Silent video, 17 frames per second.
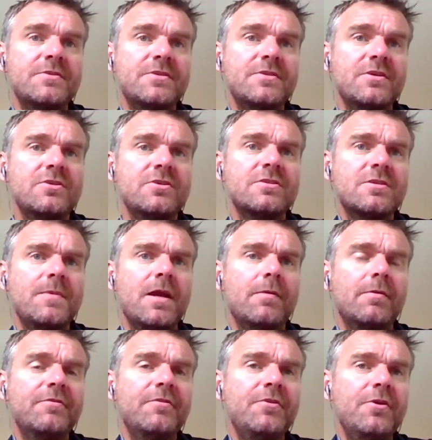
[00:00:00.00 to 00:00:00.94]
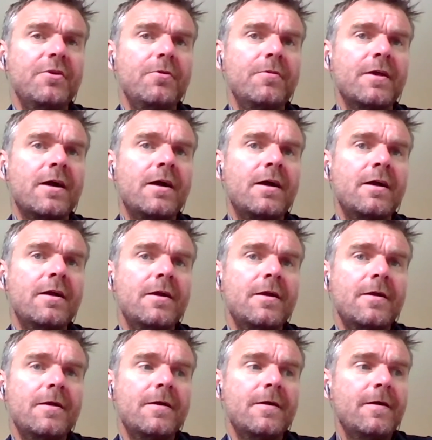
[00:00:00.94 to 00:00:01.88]
position to be able to do that.
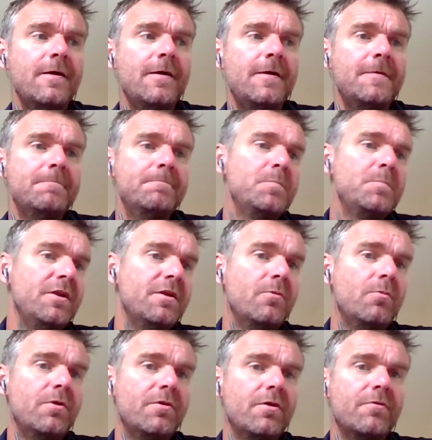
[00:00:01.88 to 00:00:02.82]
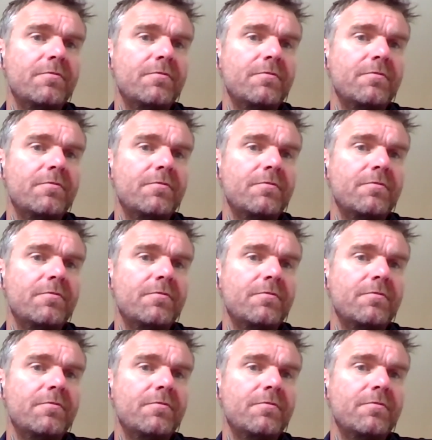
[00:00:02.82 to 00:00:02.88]
Um, you know, we're